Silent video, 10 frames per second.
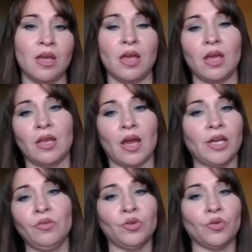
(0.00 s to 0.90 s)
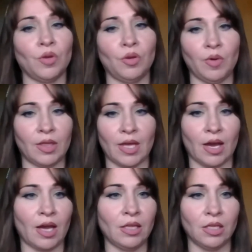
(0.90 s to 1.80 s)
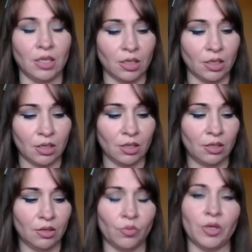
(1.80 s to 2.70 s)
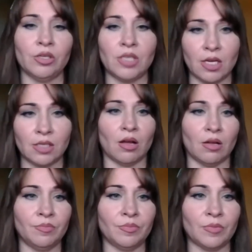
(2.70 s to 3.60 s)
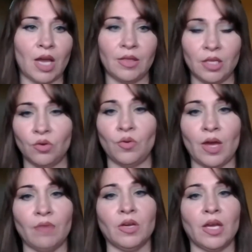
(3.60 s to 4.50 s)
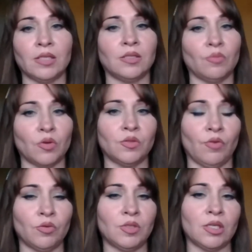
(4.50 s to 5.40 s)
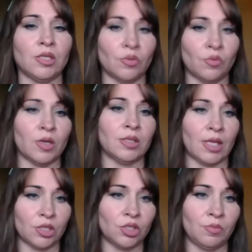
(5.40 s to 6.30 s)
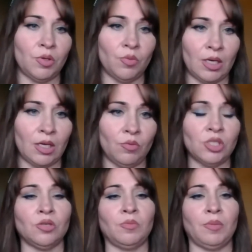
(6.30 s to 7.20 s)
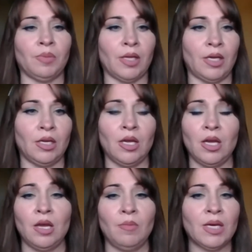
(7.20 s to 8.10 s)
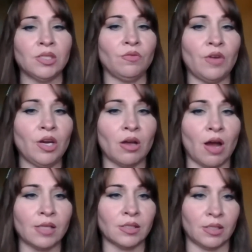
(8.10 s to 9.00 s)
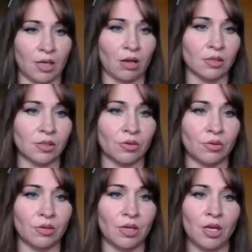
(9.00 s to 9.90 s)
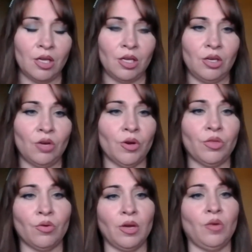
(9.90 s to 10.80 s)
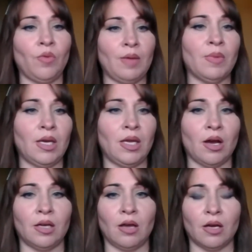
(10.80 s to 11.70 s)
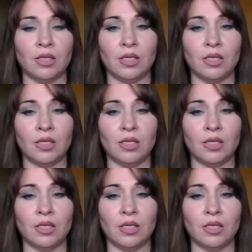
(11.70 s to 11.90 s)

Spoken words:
And I don't agree with that. I think the winner takes all. I think whoever gets the most votes is the one that should be winning. We shouldn't be playing, because they're very costly also. We're throwing away money on